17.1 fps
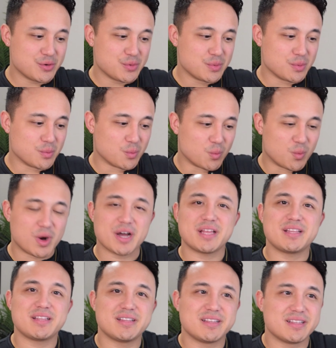
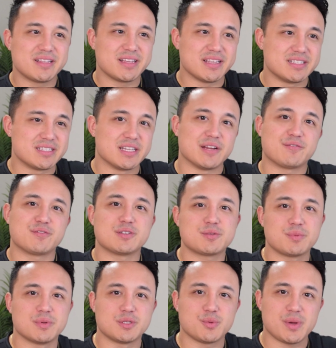what is the
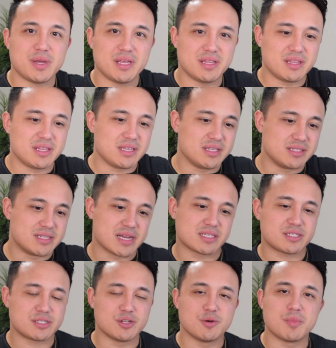difference between the
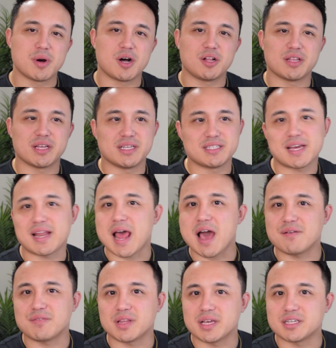debt snowball and debt
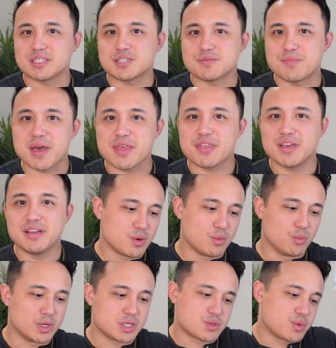avalanche method,
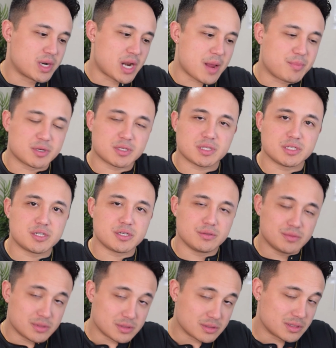which one I personally
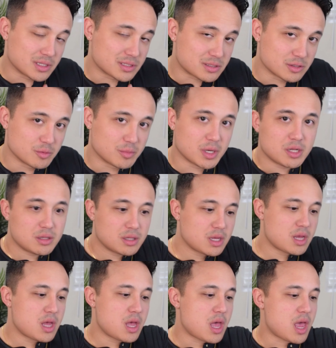choose, debt snowball,
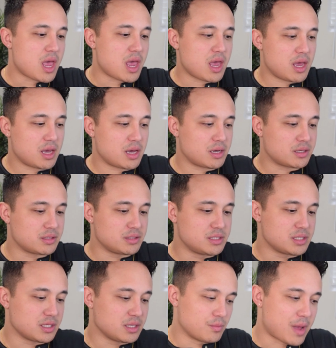
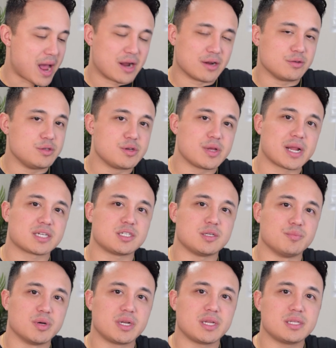and how you can
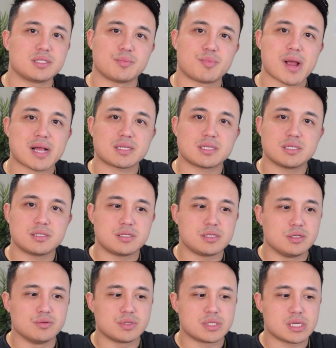actually put it into
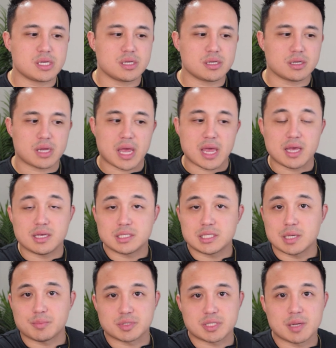practice using a
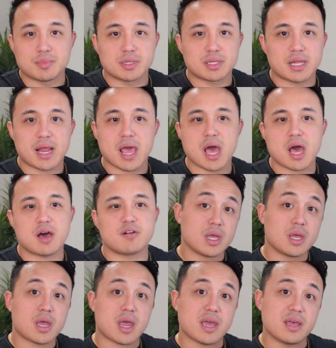sample template that I
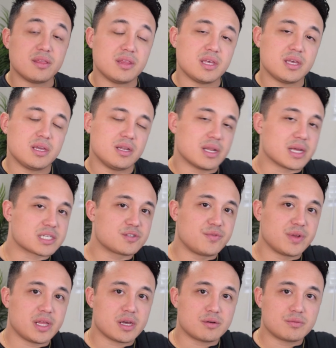have. In the next
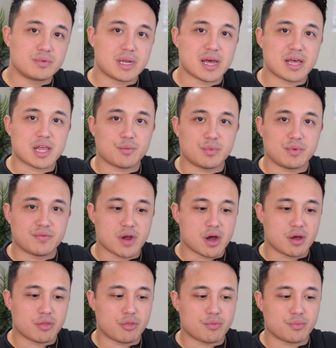video, now that we've
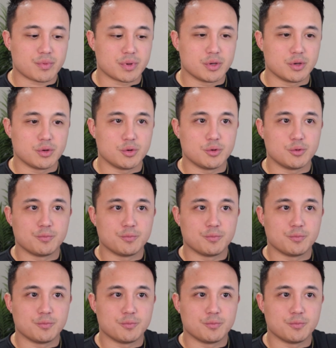gone through